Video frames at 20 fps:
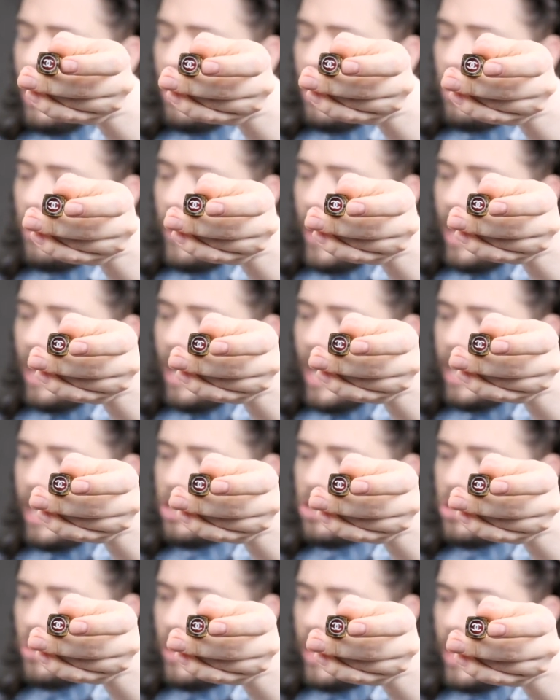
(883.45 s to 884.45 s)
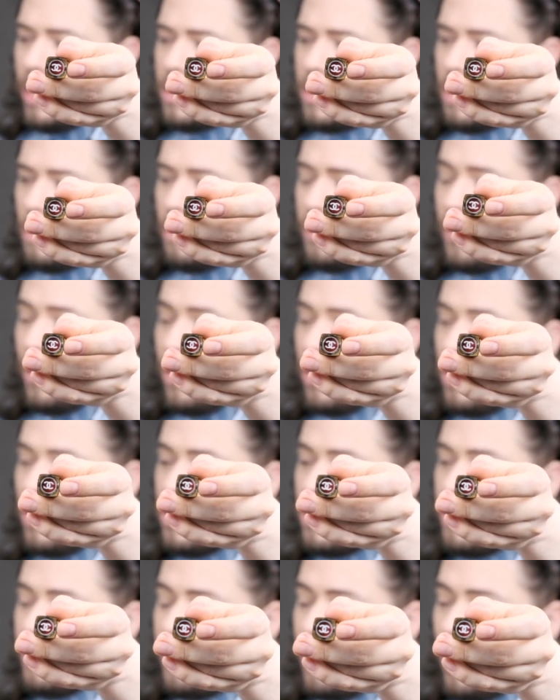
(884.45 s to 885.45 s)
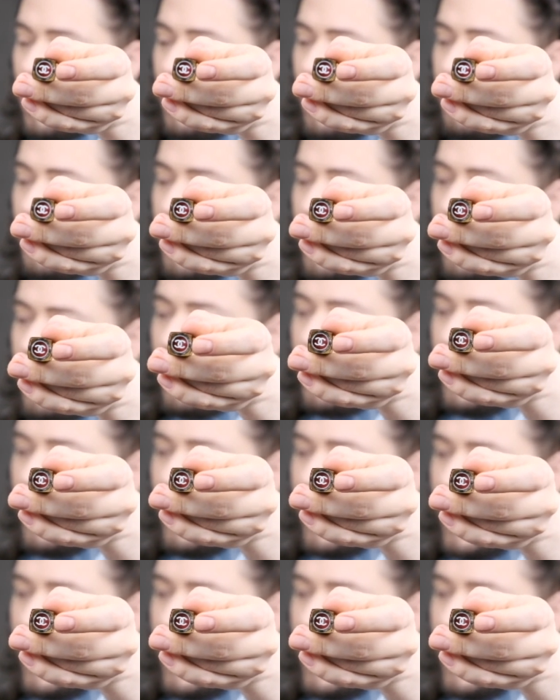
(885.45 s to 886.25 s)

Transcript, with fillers: where I showcase some photos from the